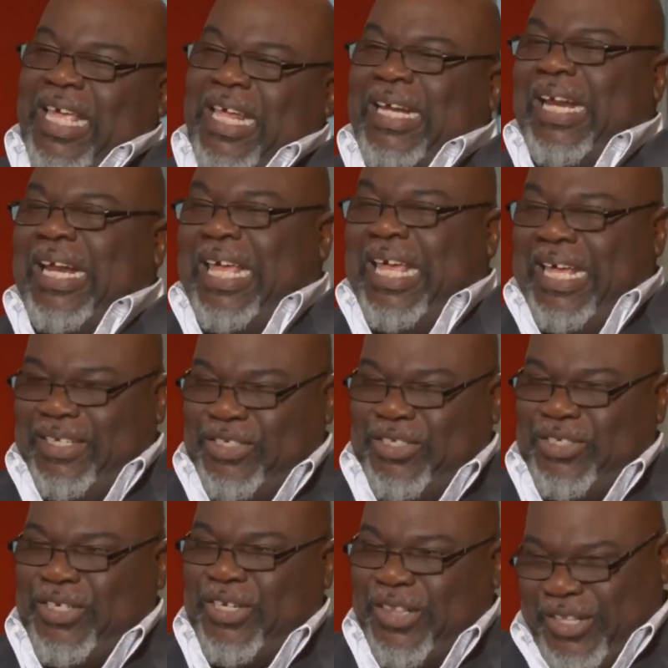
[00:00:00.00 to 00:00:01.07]
that
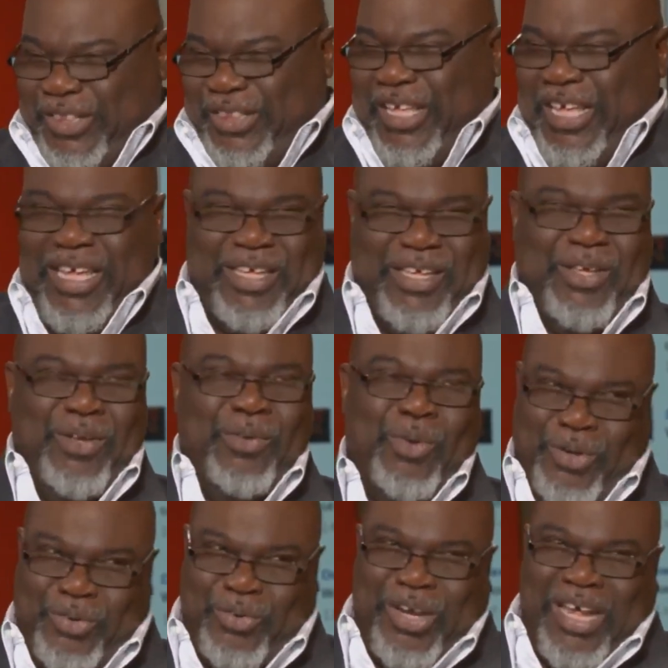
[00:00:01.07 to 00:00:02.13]
leads to the thing you
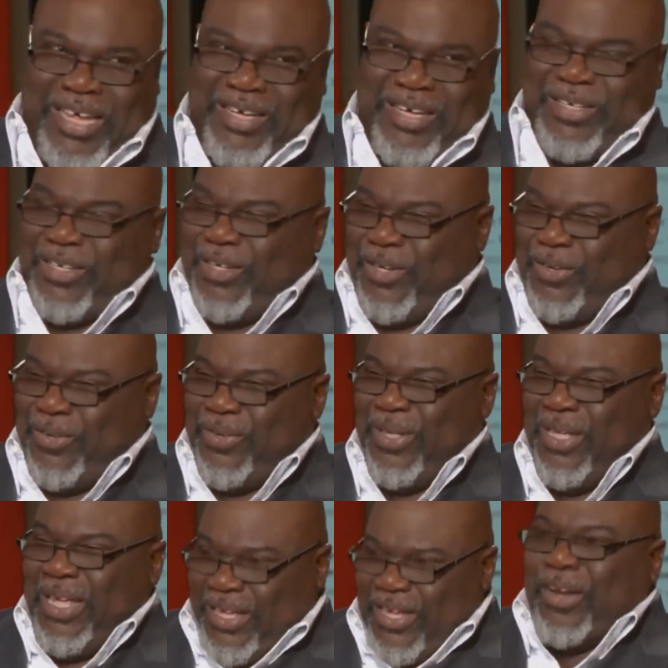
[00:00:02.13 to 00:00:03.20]
were created to do.
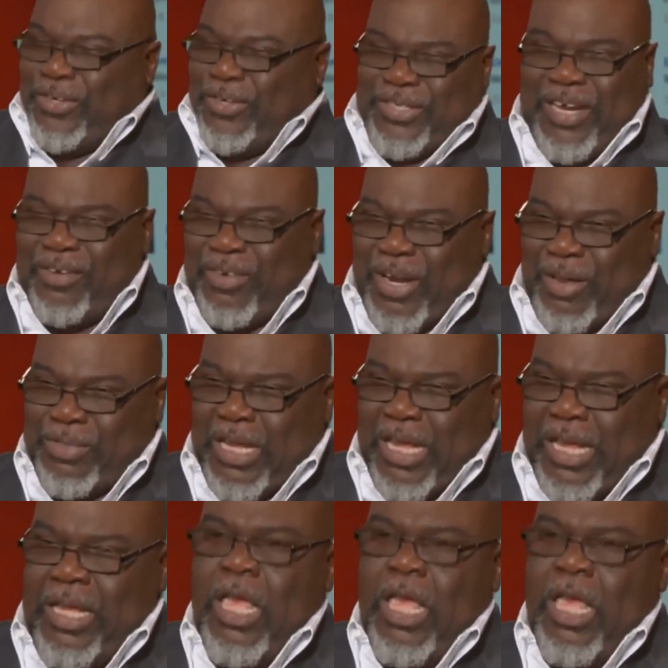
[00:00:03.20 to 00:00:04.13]
You understand what I'm saying?